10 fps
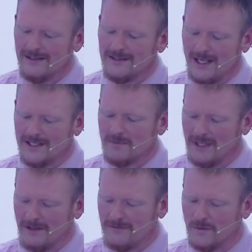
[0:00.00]
takes
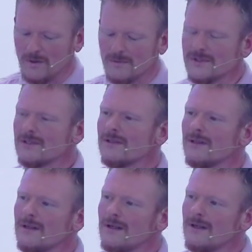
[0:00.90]
many forms.
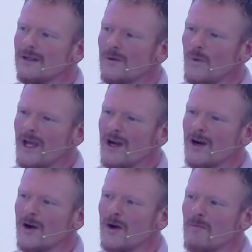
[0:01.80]
We
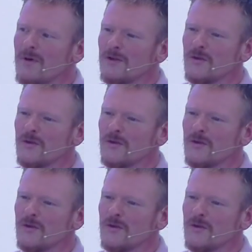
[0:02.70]
are both